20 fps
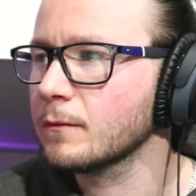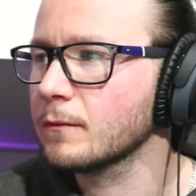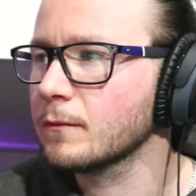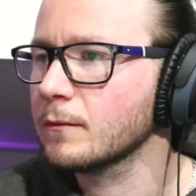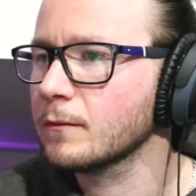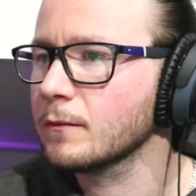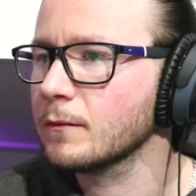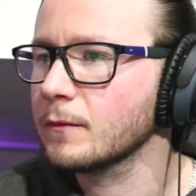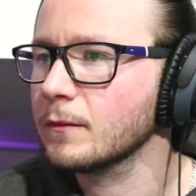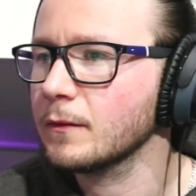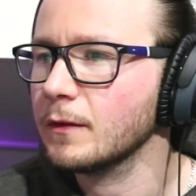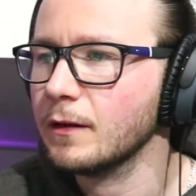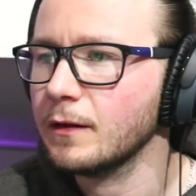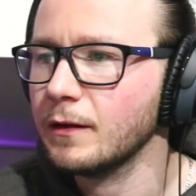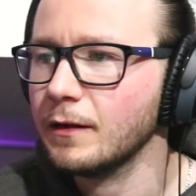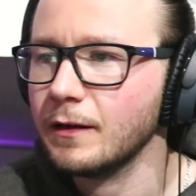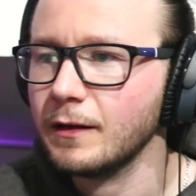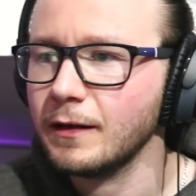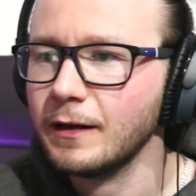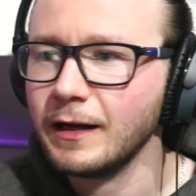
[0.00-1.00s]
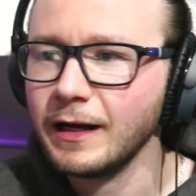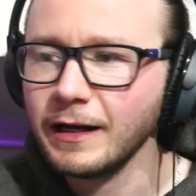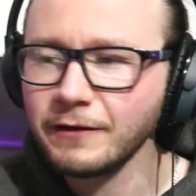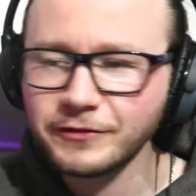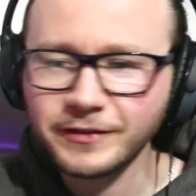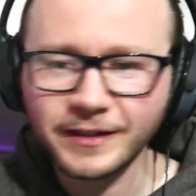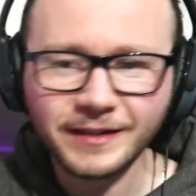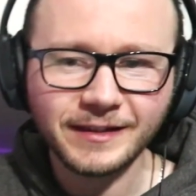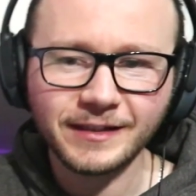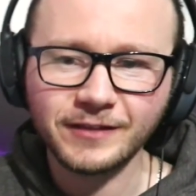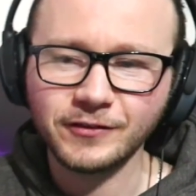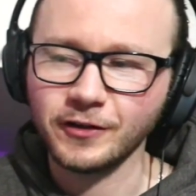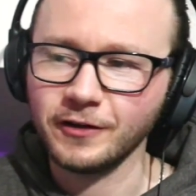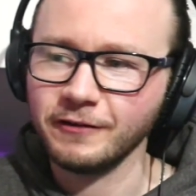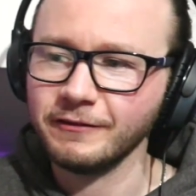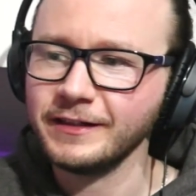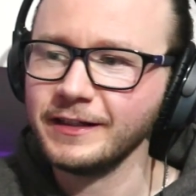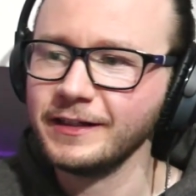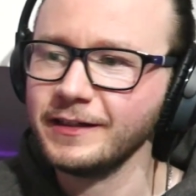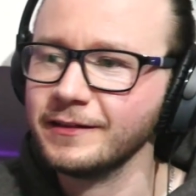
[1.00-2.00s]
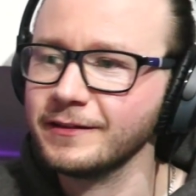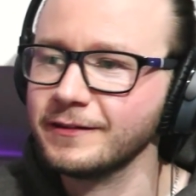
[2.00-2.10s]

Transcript: Walk away. I've said this already.